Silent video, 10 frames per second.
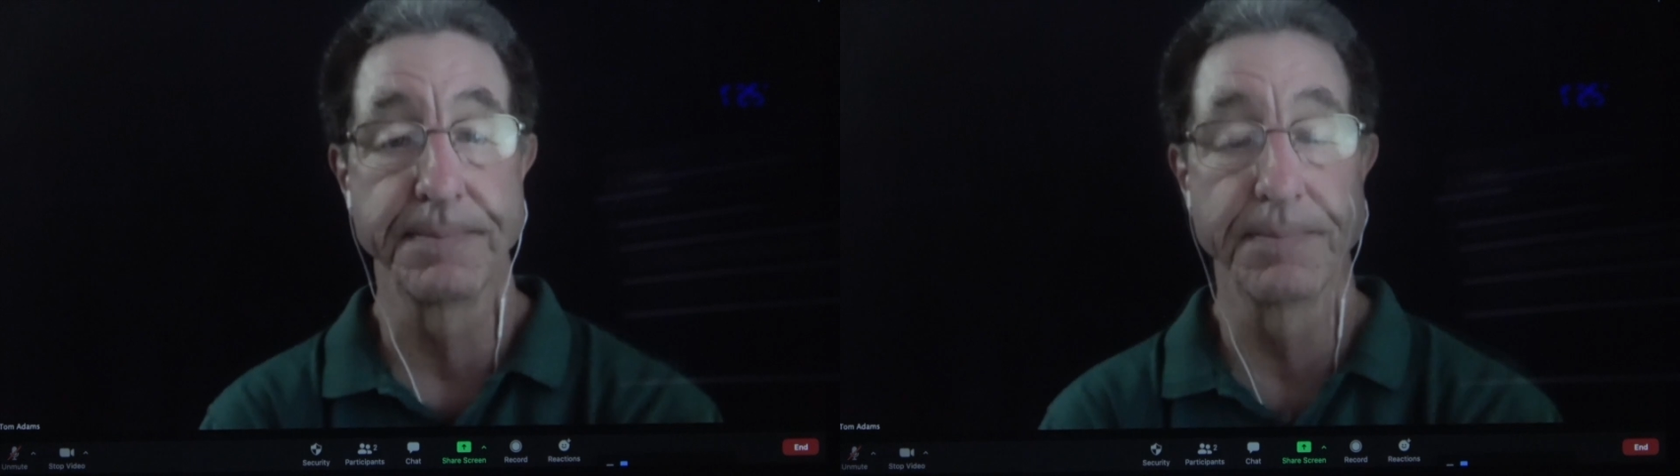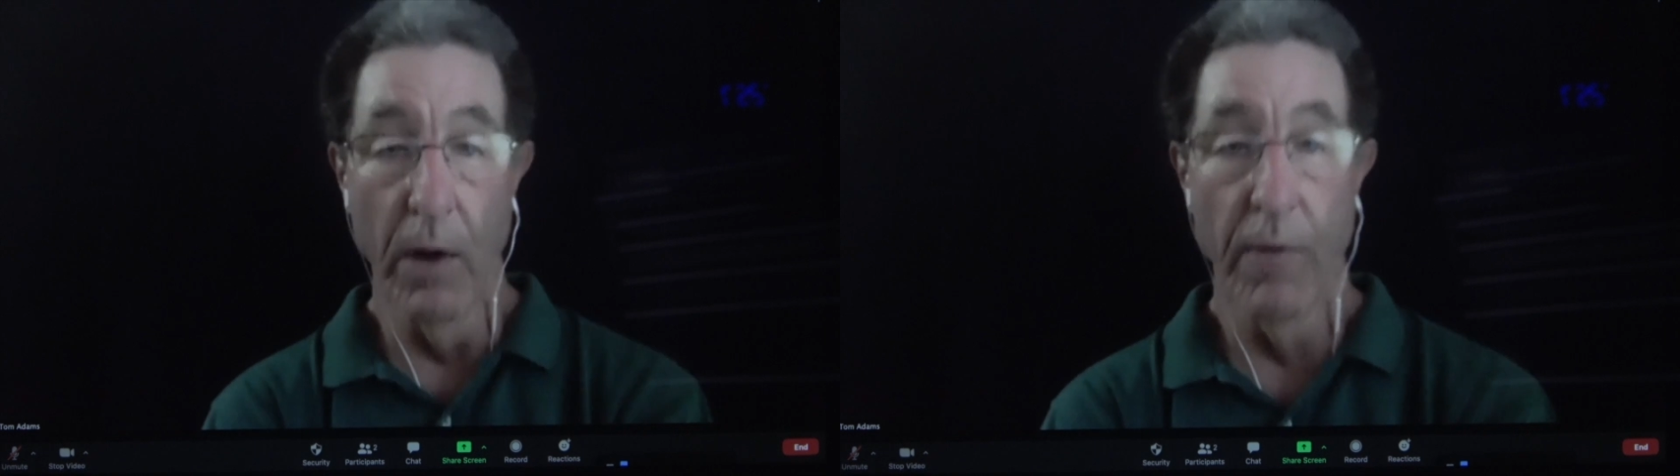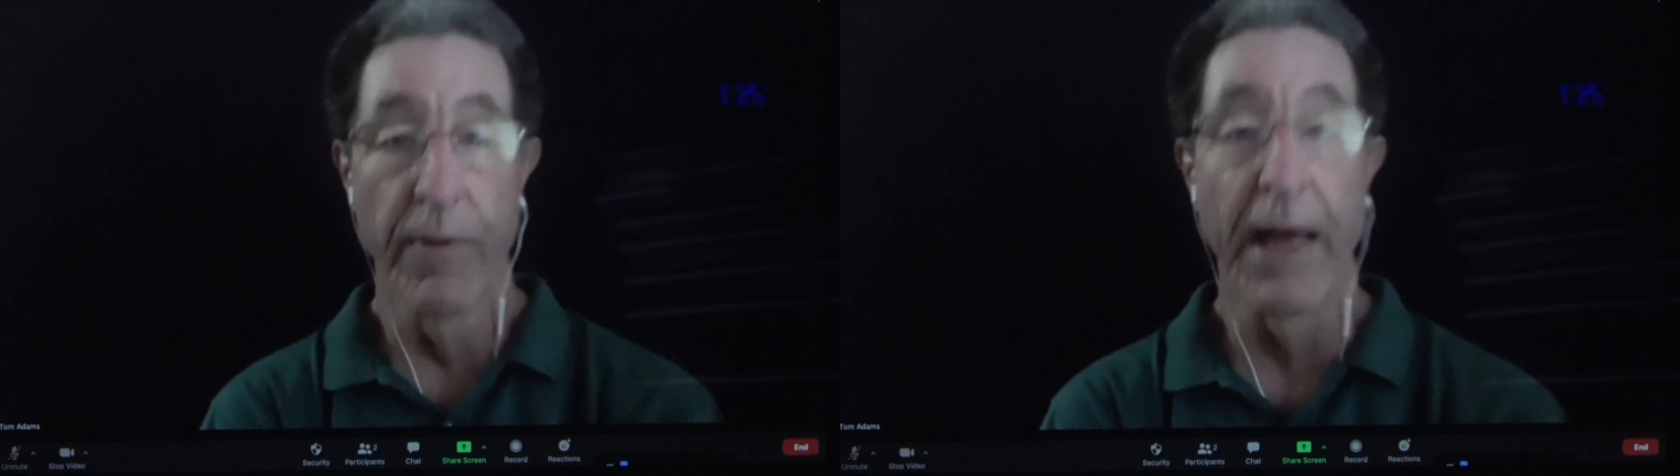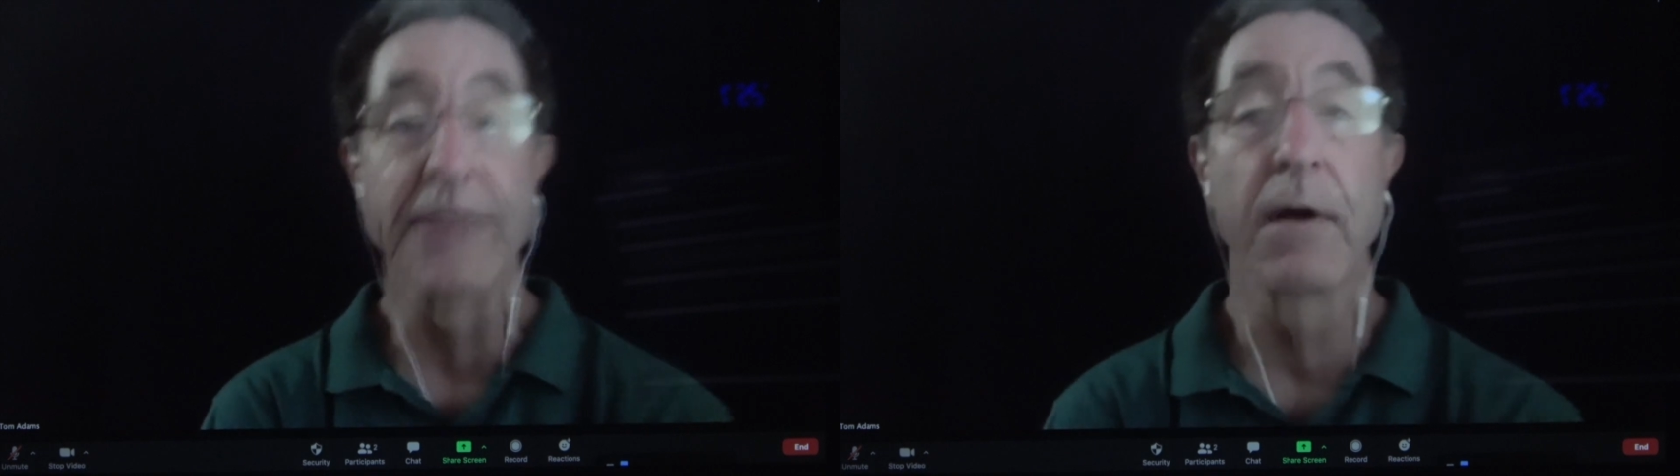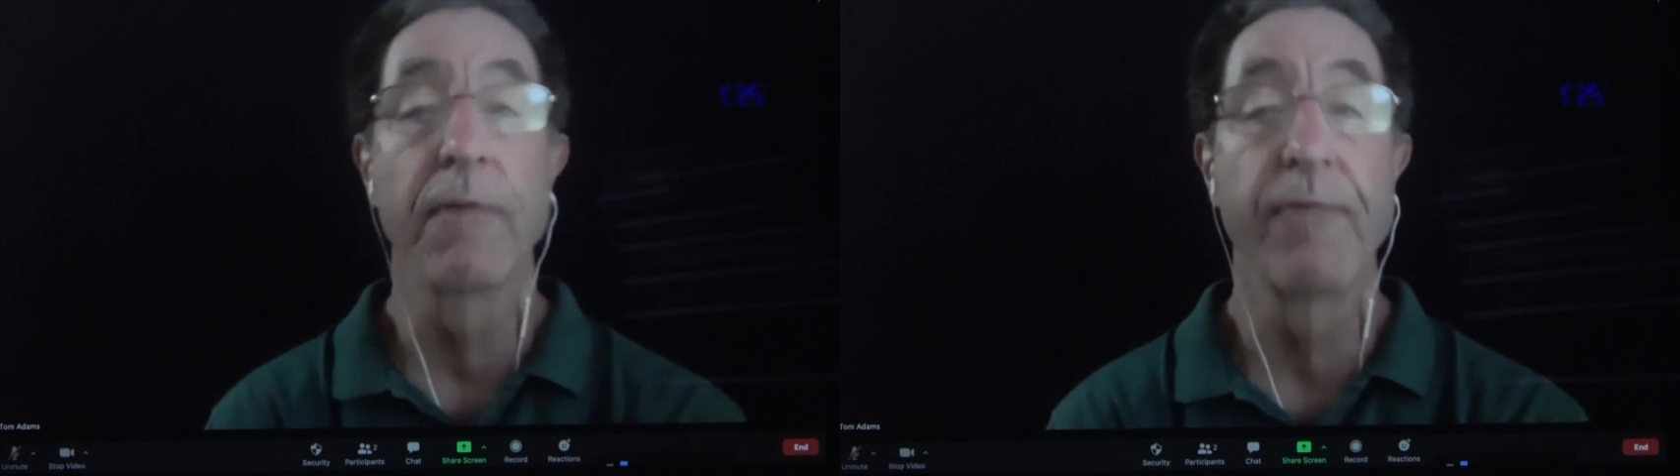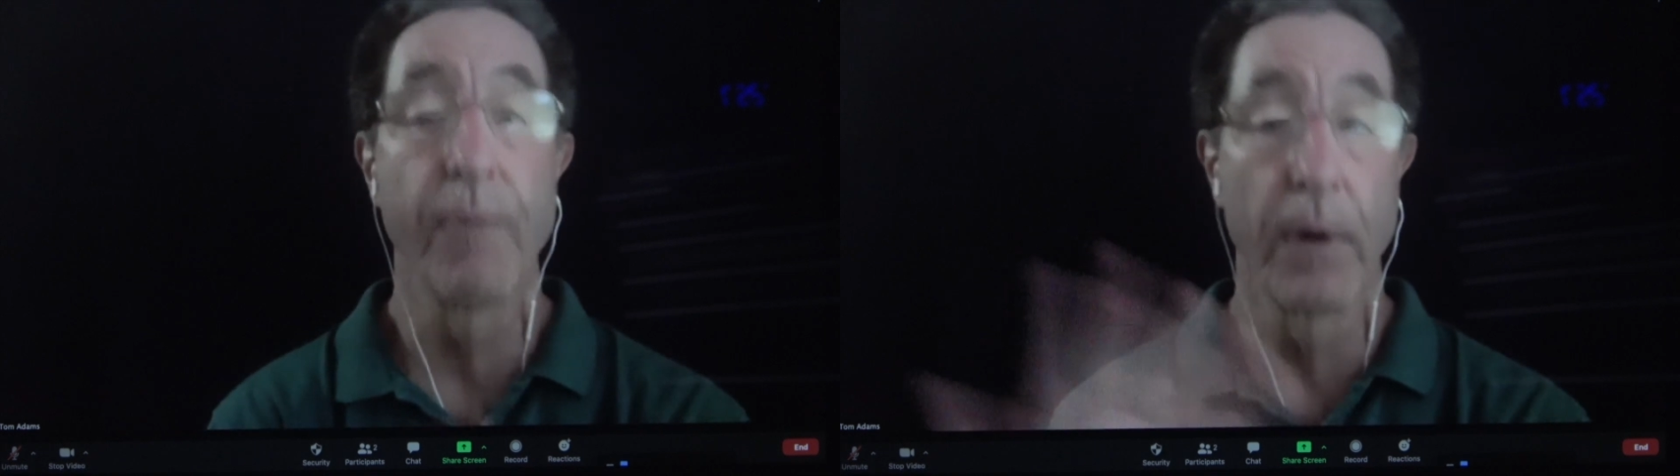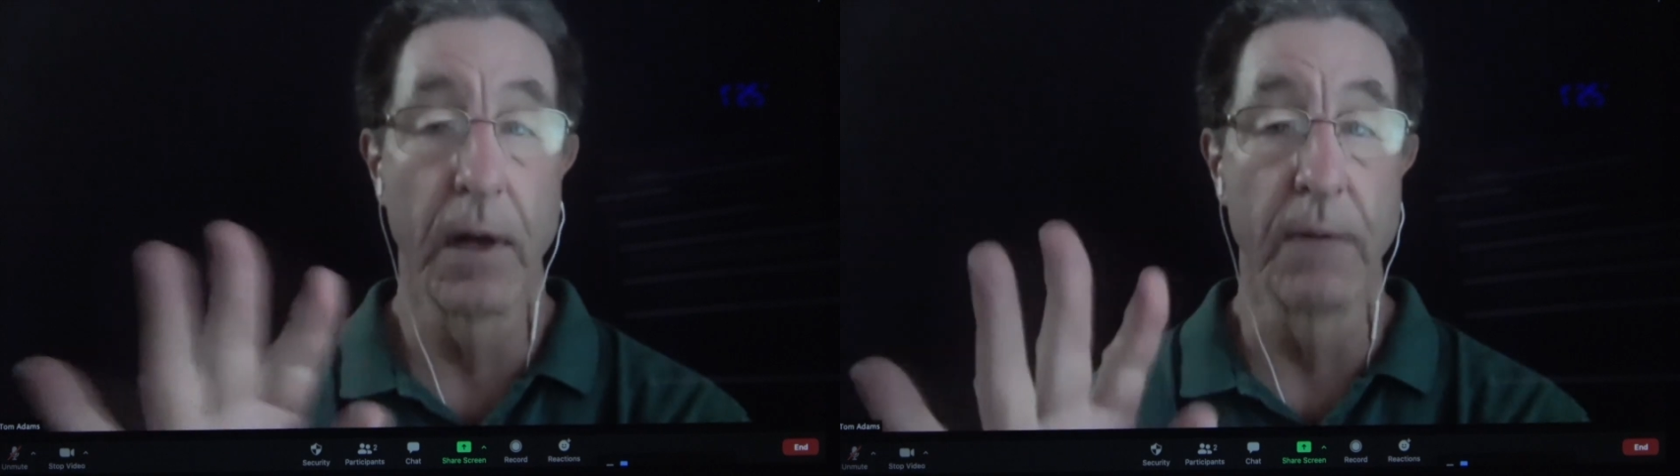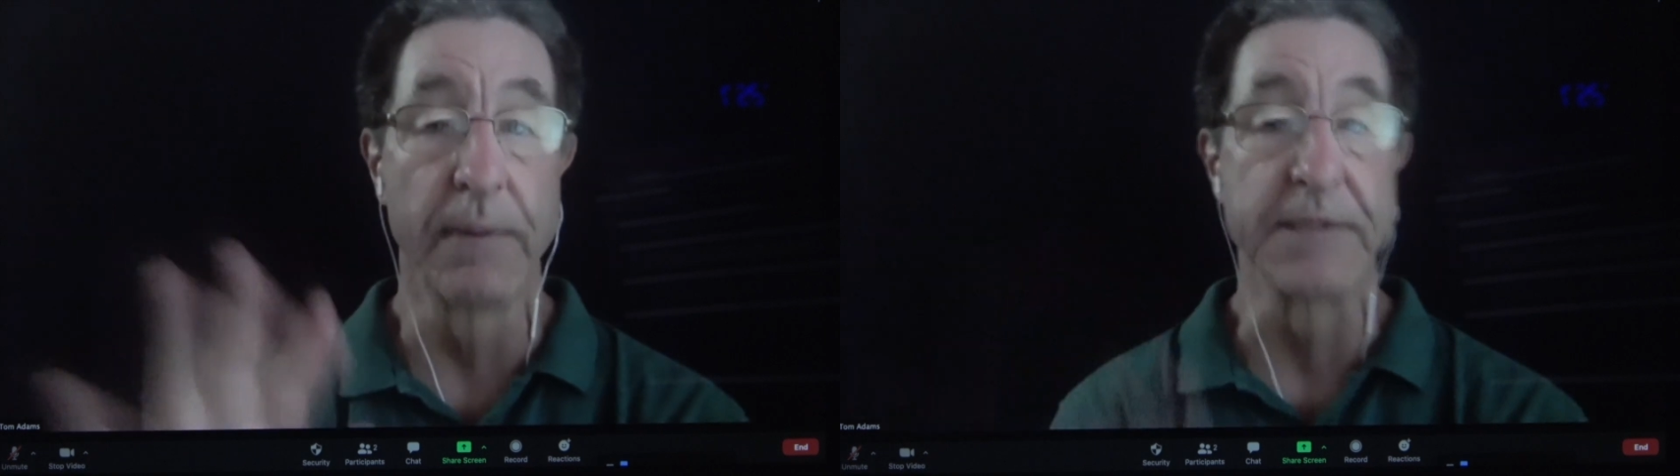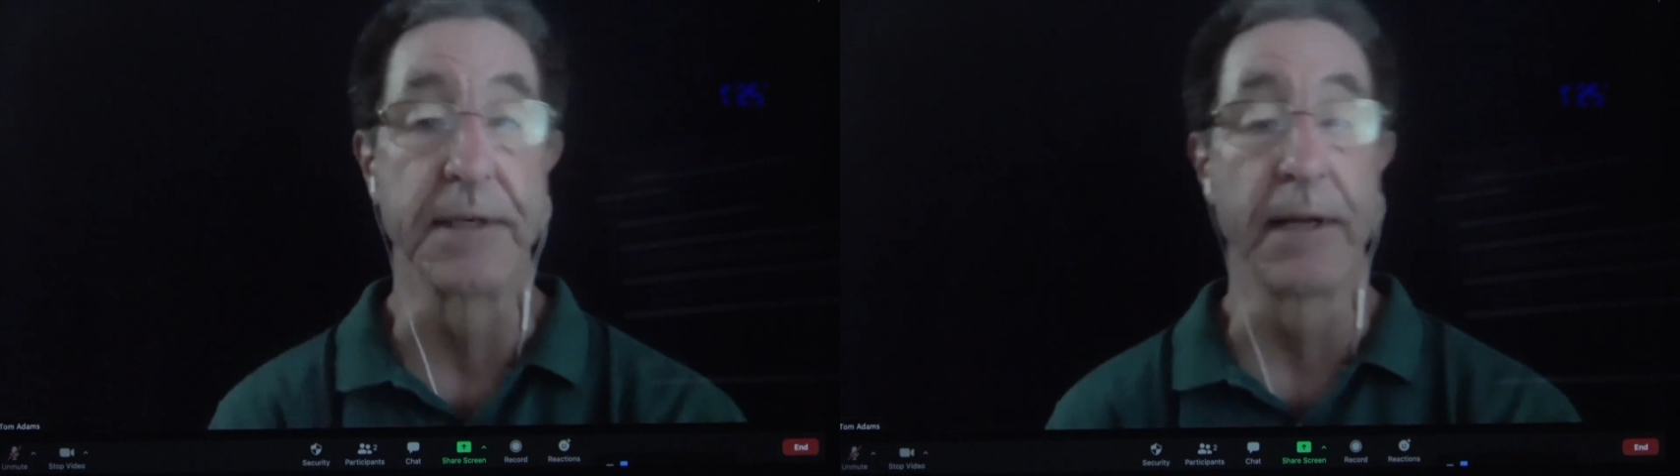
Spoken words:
Oh, that's our 4 elements today.